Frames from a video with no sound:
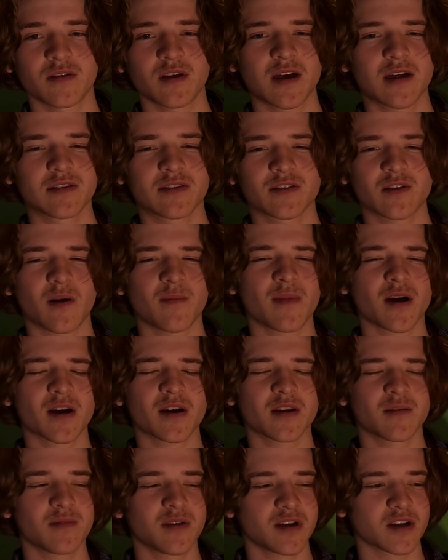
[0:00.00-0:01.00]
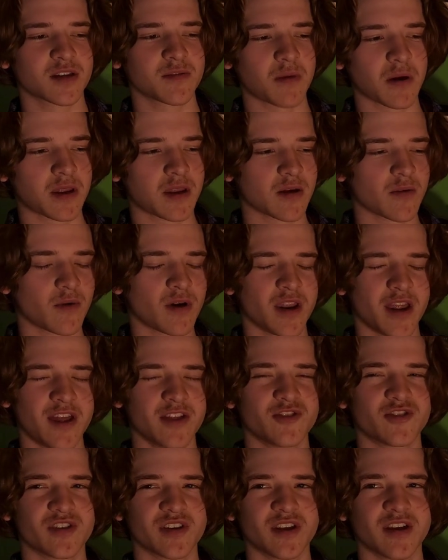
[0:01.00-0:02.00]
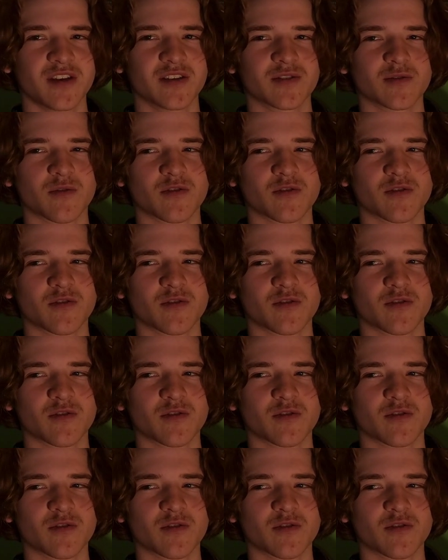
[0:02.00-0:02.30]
And so I'm not going to be explaining what INGEN is